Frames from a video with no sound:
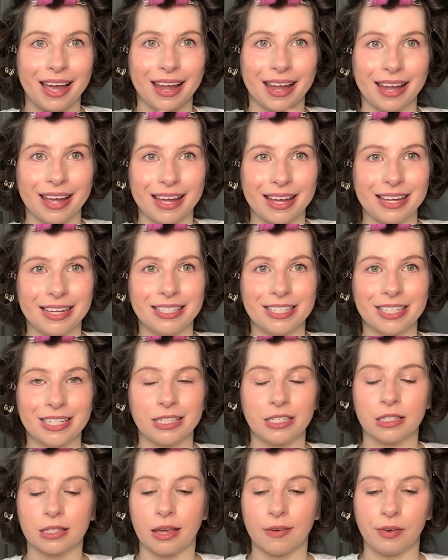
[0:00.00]
And you
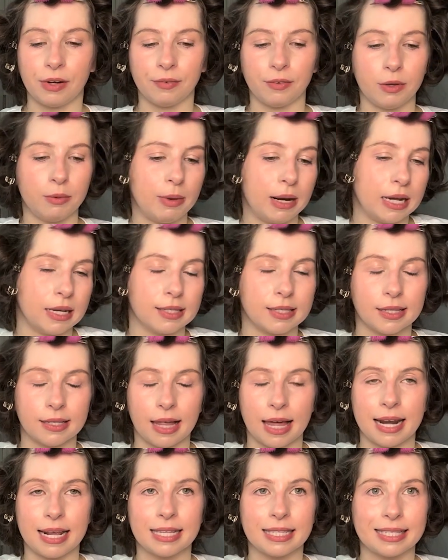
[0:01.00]
just give it a few minutes, you
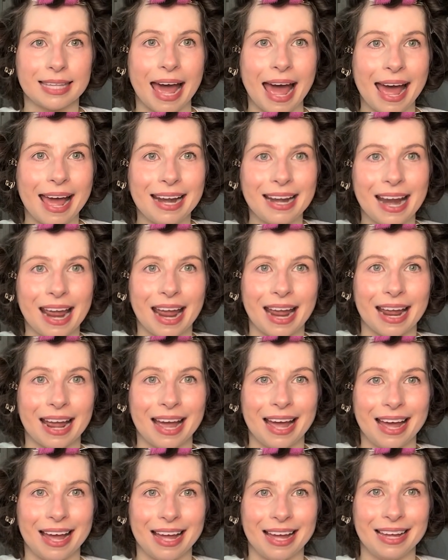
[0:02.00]
let it set,
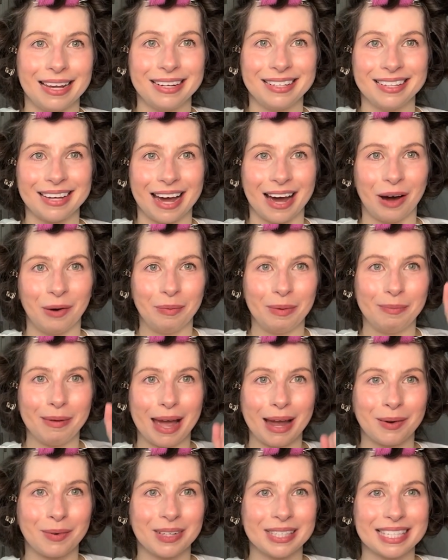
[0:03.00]
and I'll be
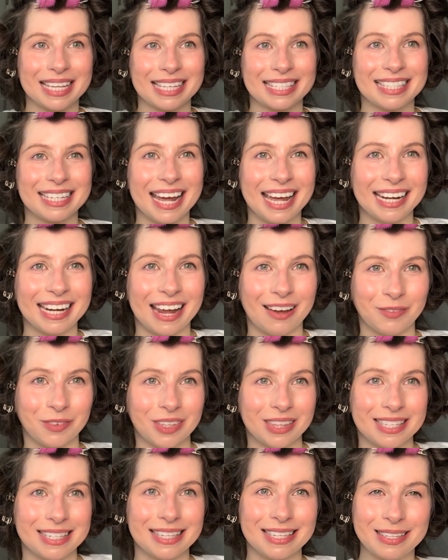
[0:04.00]
back once that's done after
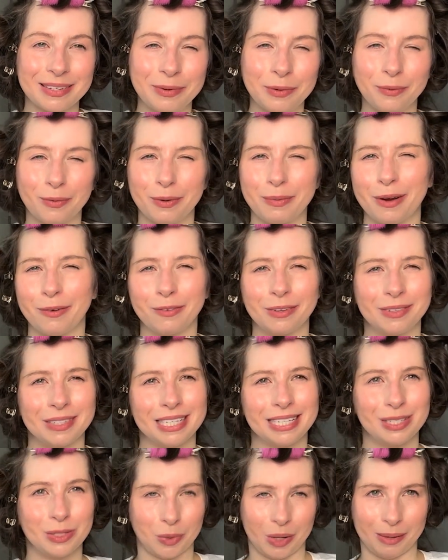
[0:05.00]
this is cooled for about
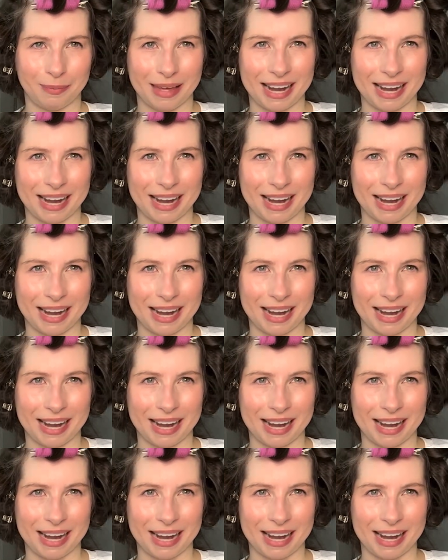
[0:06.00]
15-20